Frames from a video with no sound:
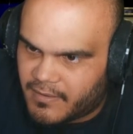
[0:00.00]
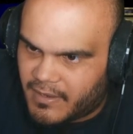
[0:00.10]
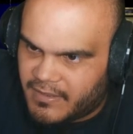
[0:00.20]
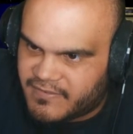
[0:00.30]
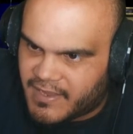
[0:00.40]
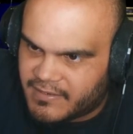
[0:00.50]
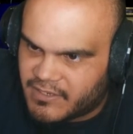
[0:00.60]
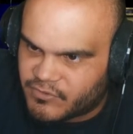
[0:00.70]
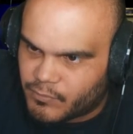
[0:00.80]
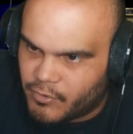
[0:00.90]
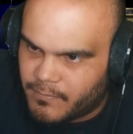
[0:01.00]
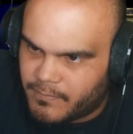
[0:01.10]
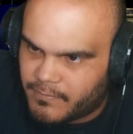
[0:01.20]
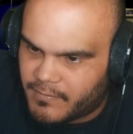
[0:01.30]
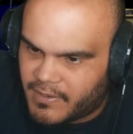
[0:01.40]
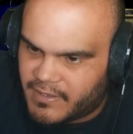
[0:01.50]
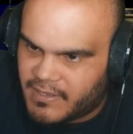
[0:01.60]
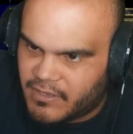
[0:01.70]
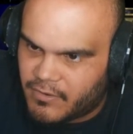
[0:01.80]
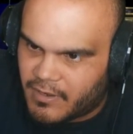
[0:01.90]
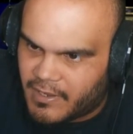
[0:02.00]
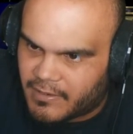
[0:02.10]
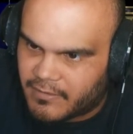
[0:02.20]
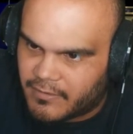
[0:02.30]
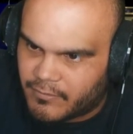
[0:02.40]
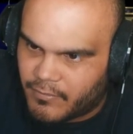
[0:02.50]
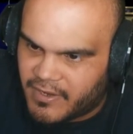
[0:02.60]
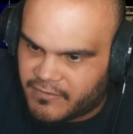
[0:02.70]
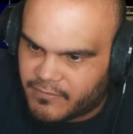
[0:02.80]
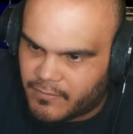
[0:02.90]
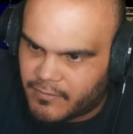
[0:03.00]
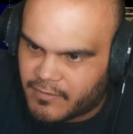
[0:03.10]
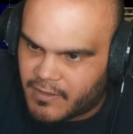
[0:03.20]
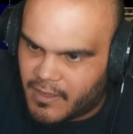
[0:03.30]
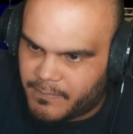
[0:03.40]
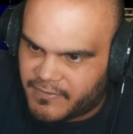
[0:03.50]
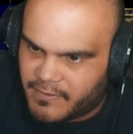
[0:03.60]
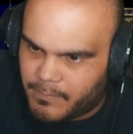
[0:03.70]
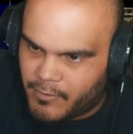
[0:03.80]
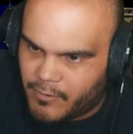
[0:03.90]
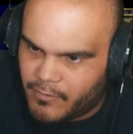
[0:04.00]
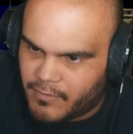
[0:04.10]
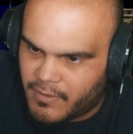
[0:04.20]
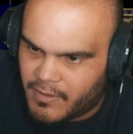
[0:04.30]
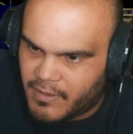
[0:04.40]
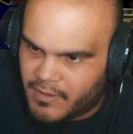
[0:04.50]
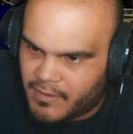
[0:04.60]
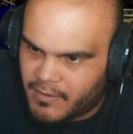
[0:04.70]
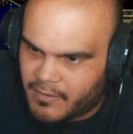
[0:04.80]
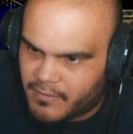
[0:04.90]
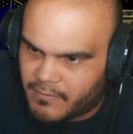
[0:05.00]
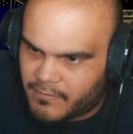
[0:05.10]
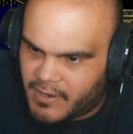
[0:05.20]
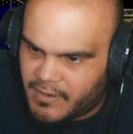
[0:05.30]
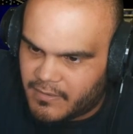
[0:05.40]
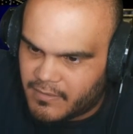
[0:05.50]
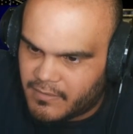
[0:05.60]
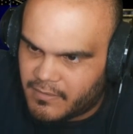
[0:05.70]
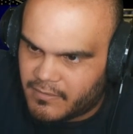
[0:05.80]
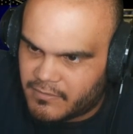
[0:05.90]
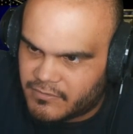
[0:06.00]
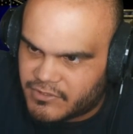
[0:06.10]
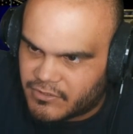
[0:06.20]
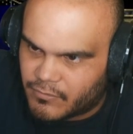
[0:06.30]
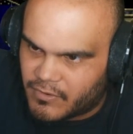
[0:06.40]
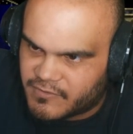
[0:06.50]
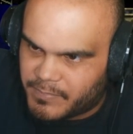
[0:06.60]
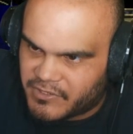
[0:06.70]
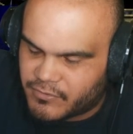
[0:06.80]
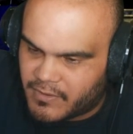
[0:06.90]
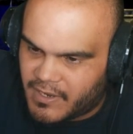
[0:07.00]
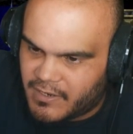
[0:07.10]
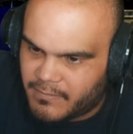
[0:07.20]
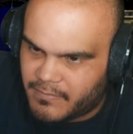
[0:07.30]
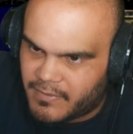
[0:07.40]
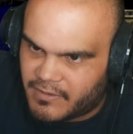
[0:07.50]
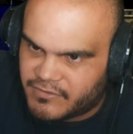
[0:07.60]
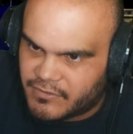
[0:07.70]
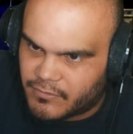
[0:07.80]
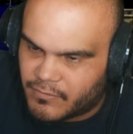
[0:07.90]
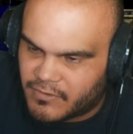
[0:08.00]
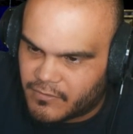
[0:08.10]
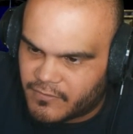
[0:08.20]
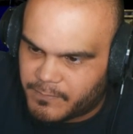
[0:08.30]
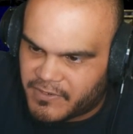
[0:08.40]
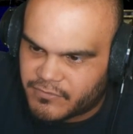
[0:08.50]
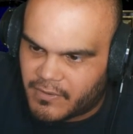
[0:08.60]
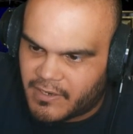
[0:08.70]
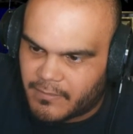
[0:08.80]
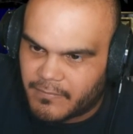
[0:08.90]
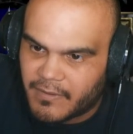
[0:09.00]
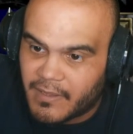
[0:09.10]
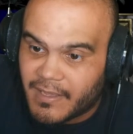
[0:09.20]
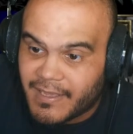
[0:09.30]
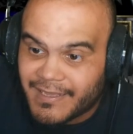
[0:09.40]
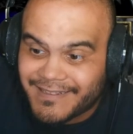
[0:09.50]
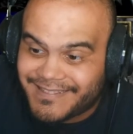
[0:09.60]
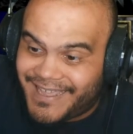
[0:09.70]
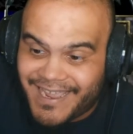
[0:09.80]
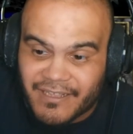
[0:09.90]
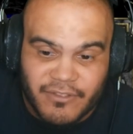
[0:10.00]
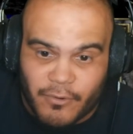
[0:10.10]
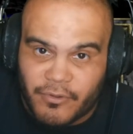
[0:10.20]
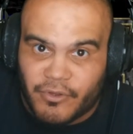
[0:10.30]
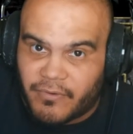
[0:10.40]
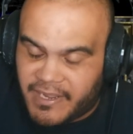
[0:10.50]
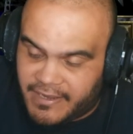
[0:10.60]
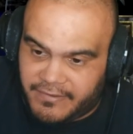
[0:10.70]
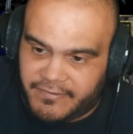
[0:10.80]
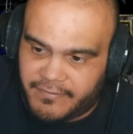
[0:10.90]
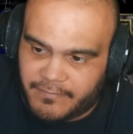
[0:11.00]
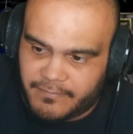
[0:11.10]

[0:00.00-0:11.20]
inside this room, and then you collect. Look, great sword, composite bow, right? She threw a special item, and she threw another special item. They can throw uniques